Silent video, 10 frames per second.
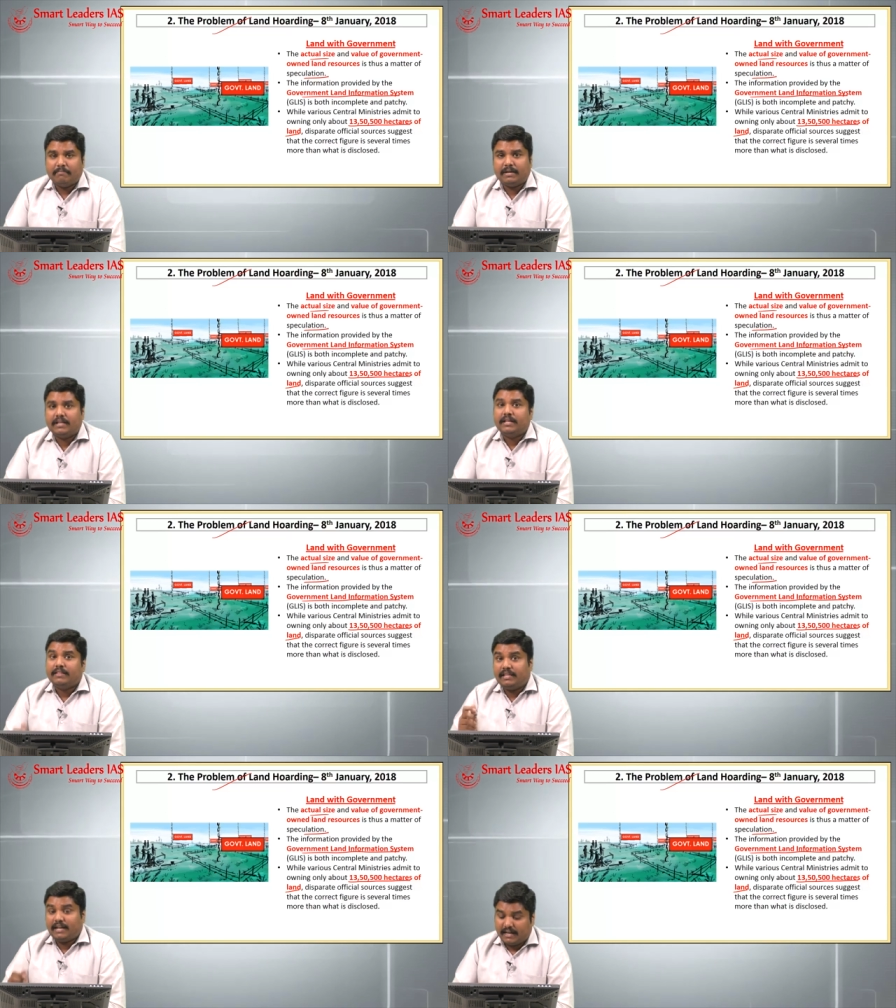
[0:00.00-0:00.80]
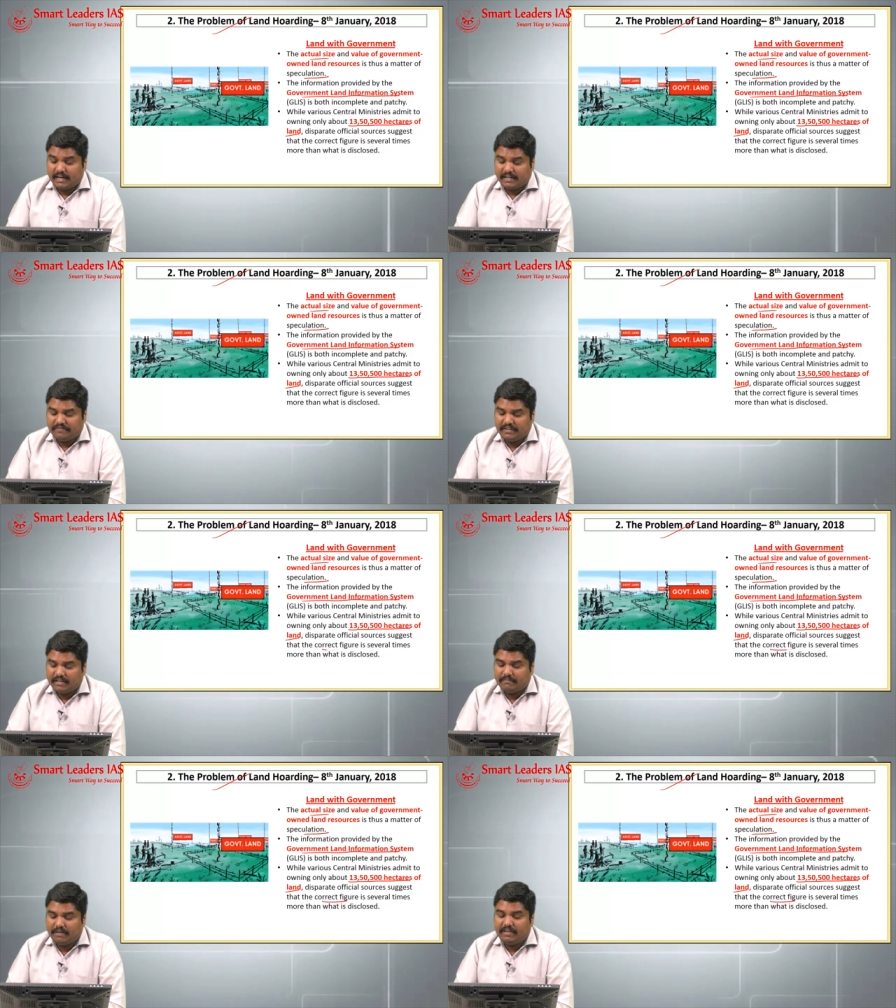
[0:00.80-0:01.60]
but the correct
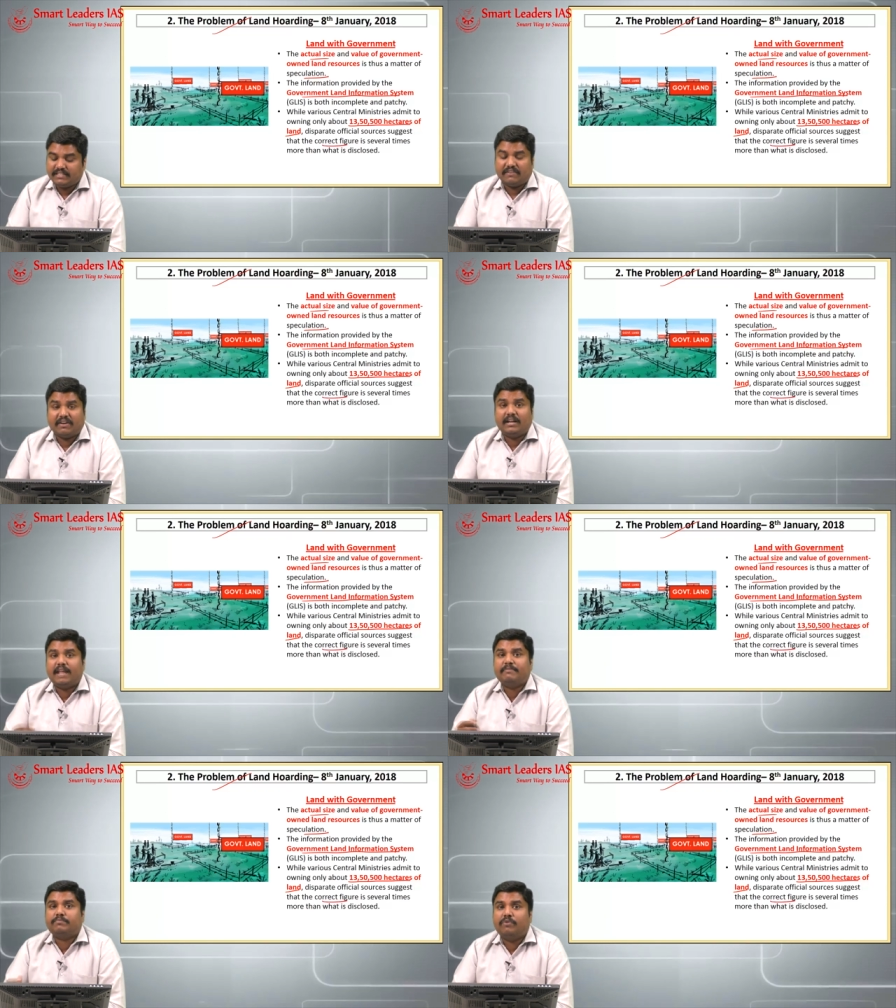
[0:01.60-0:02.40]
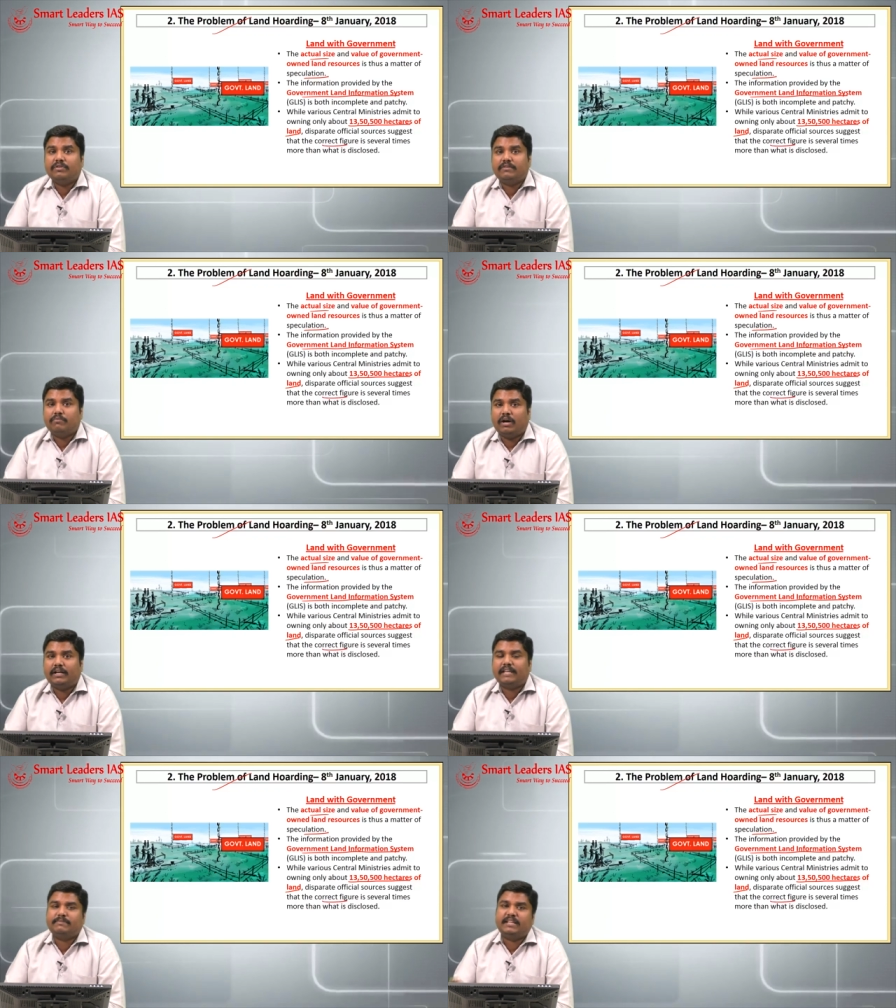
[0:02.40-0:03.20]
figure may be several times more than what
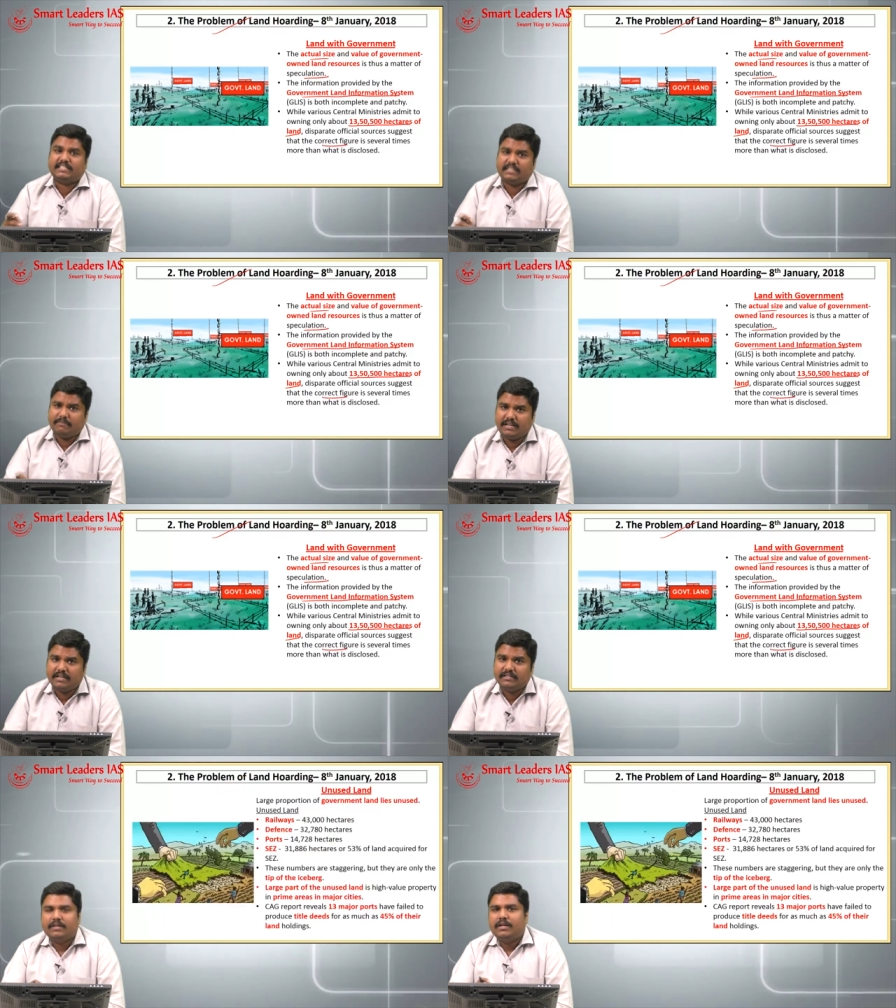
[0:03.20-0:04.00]
has been estimated.